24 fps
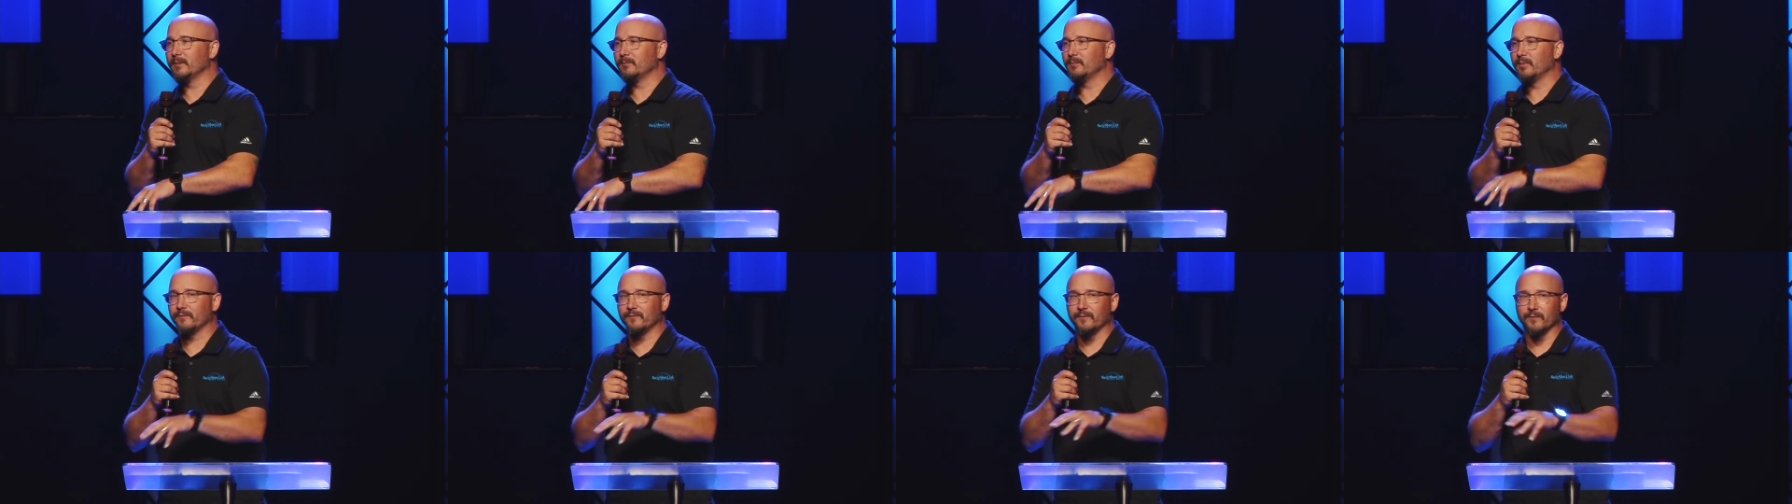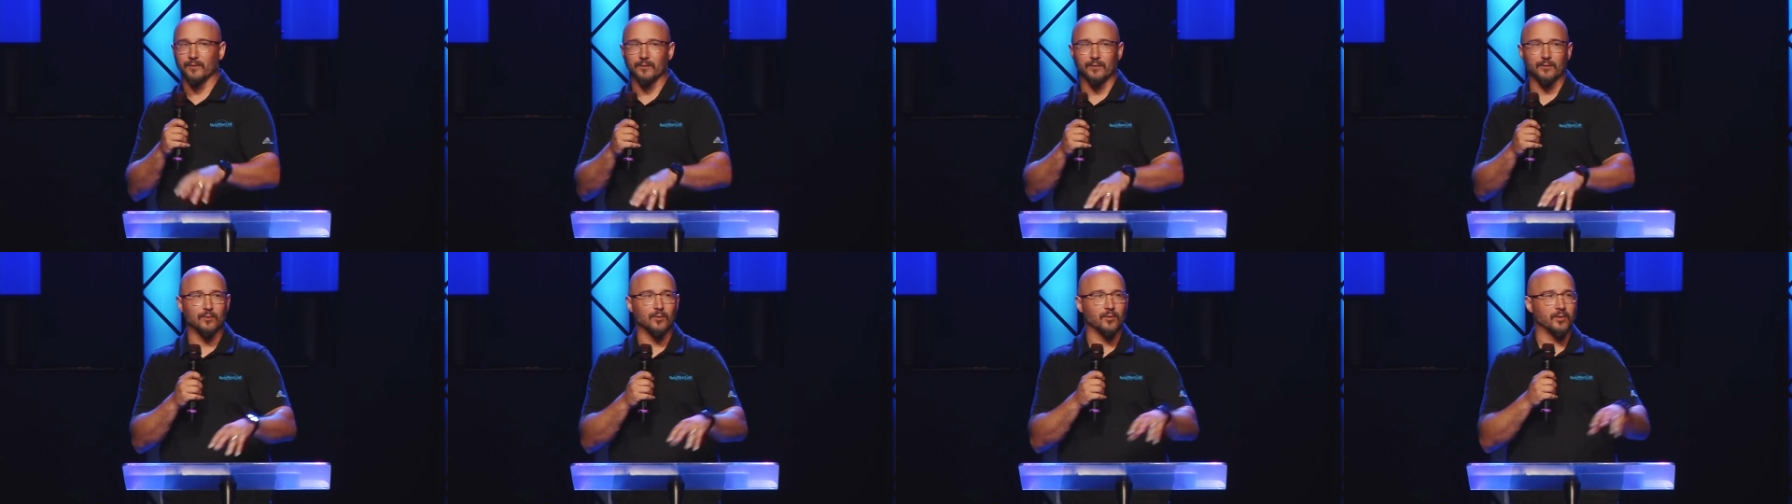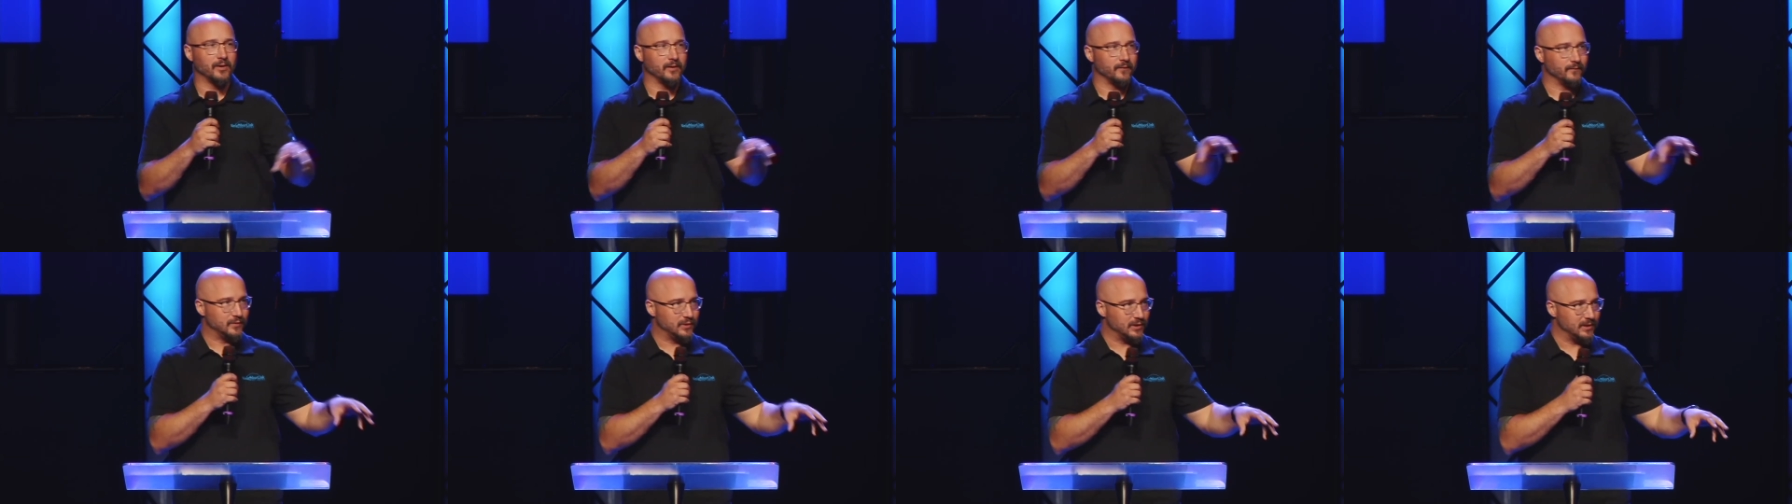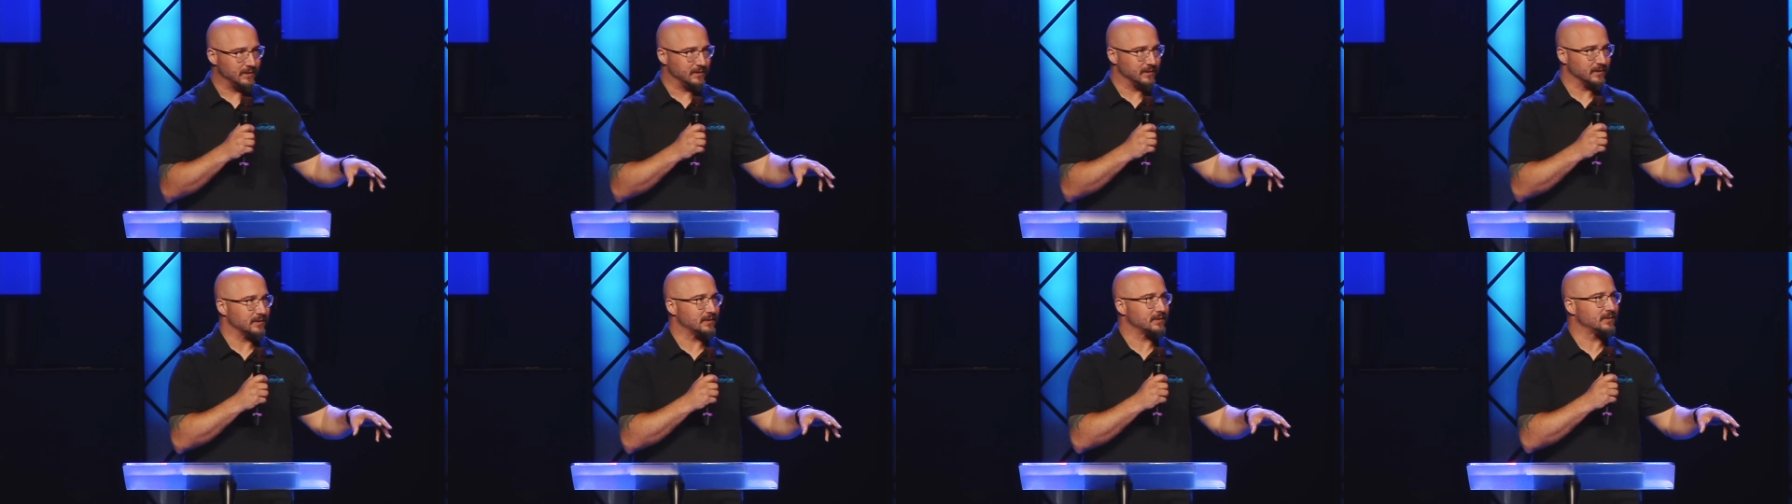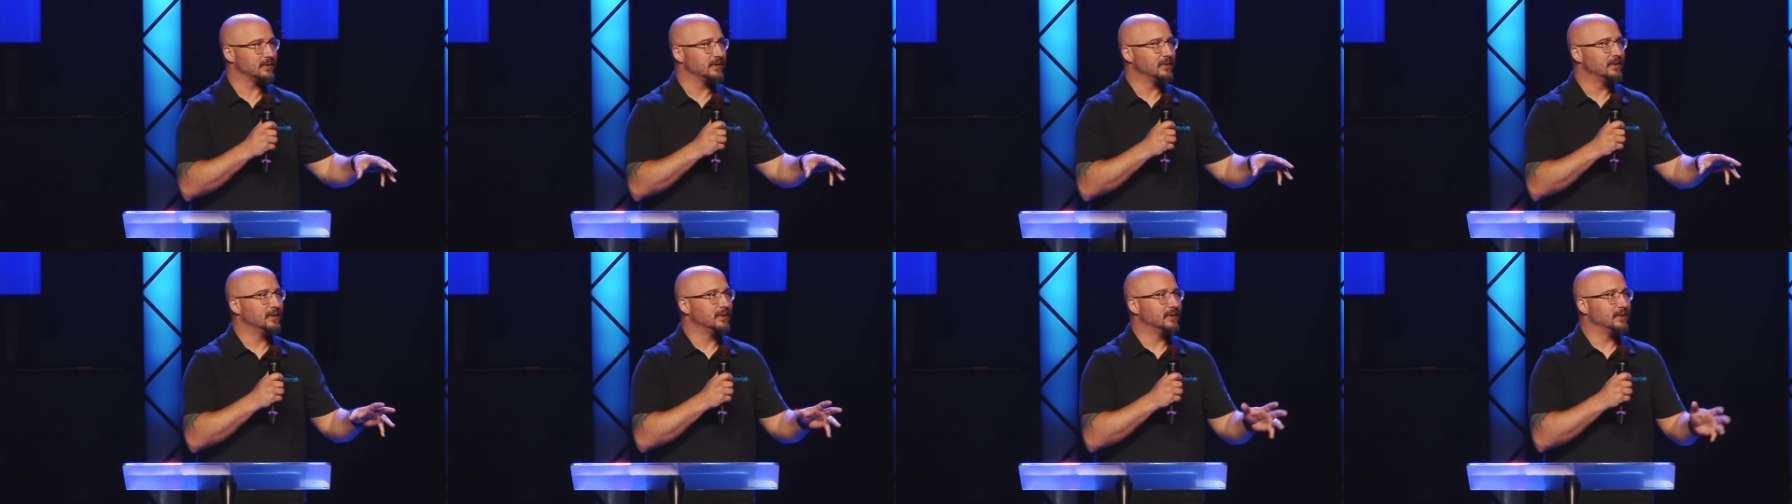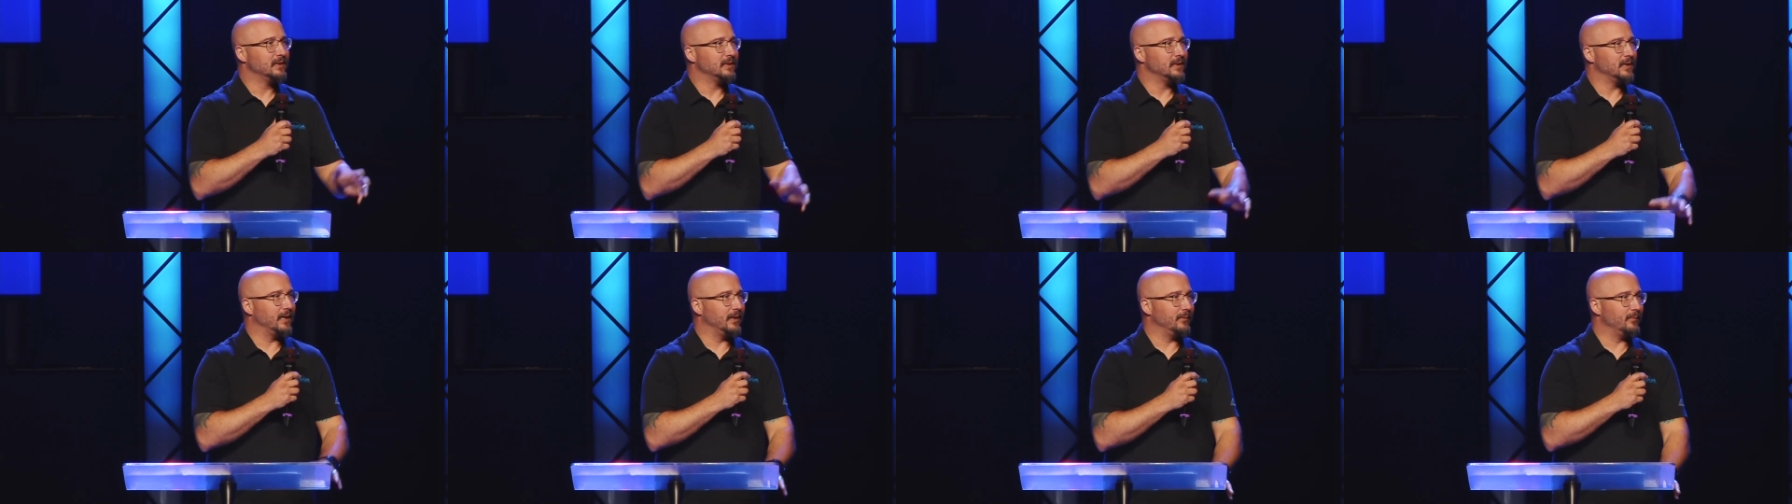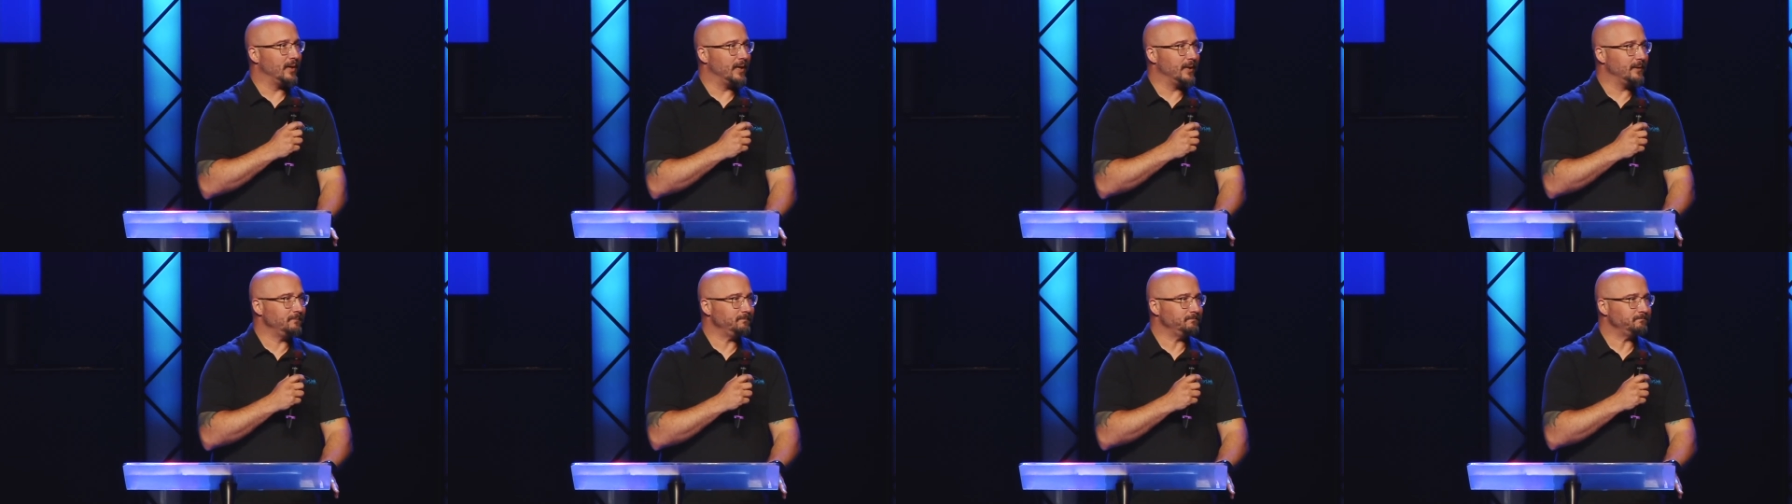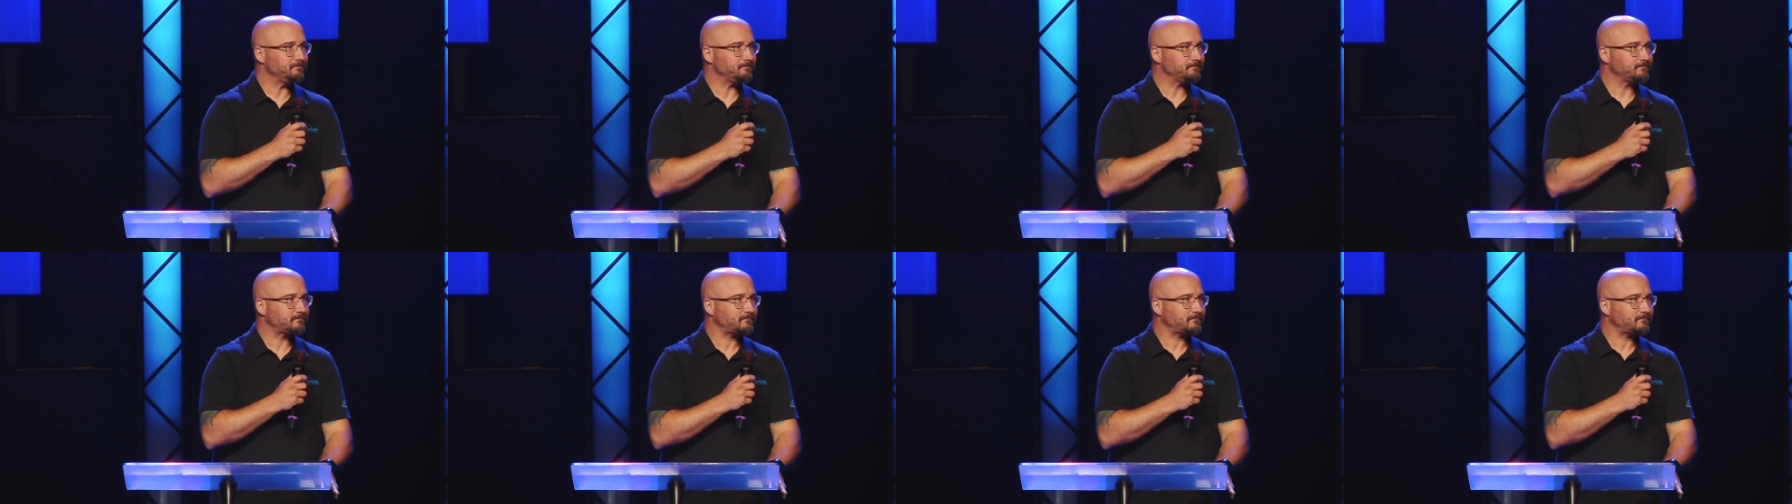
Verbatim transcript: but for the glory of Jesus. Amen?